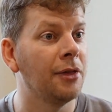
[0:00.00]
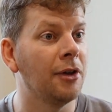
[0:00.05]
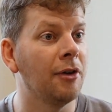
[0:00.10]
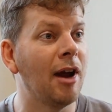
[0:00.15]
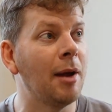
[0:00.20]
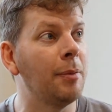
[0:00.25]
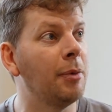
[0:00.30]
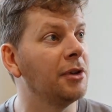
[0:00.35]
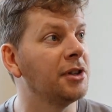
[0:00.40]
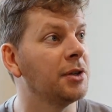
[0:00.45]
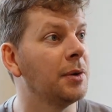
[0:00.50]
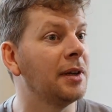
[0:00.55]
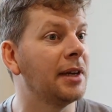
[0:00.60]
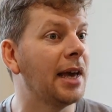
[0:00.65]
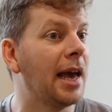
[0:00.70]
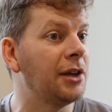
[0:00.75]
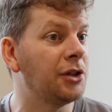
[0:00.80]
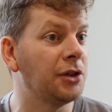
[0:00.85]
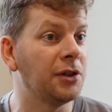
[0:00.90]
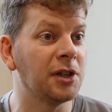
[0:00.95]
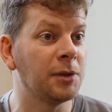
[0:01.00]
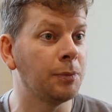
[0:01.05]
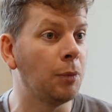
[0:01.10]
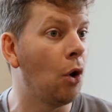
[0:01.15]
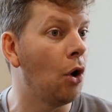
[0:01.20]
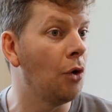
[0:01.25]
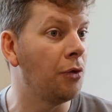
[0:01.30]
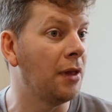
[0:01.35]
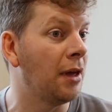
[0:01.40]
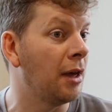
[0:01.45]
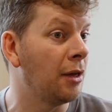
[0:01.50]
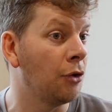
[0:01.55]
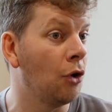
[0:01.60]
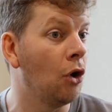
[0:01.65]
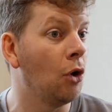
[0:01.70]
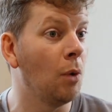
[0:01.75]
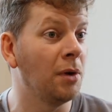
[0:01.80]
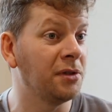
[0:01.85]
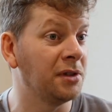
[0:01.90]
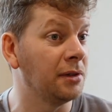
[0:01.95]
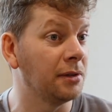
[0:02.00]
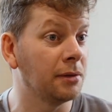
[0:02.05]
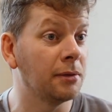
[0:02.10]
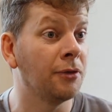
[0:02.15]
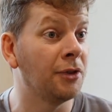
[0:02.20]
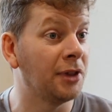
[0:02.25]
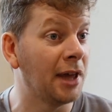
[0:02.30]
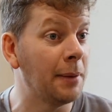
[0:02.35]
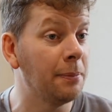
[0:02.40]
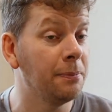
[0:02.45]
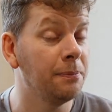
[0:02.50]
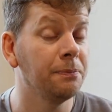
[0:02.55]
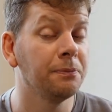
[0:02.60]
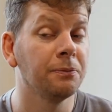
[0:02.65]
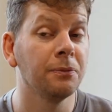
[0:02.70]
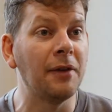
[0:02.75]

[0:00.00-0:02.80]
they're able to engage in a sport that they thought wasn't for them.